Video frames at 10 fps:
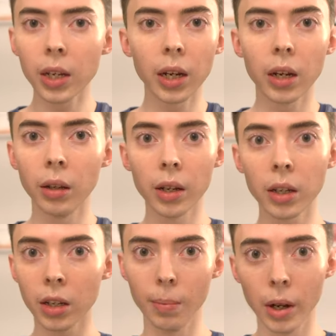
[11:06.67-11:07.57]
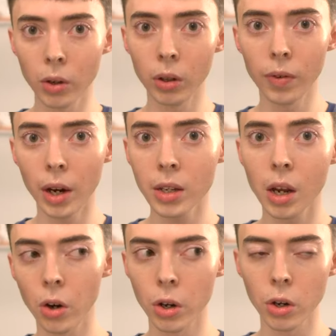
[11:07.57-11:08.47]
Again, this isn't medical
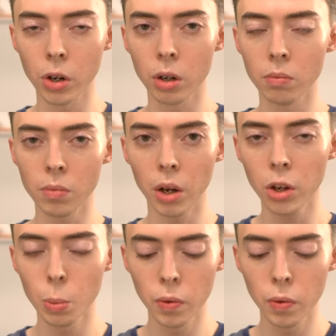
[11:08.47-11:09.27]
advice. Go to your healthcare